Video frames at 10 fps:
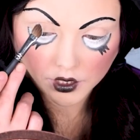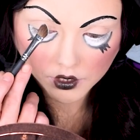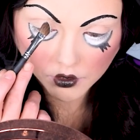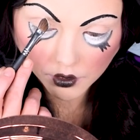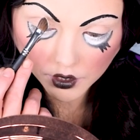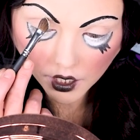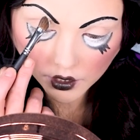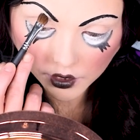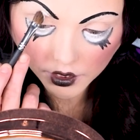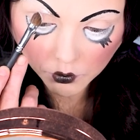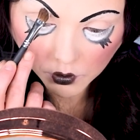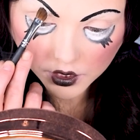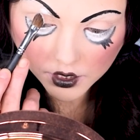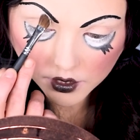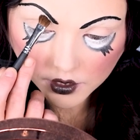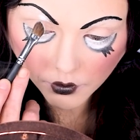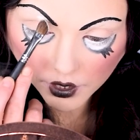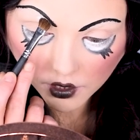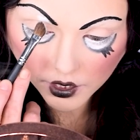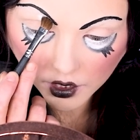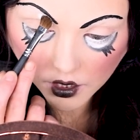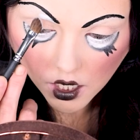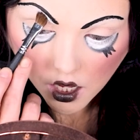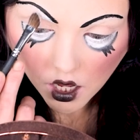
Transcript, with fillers: and so they were kind of like, what is going on here?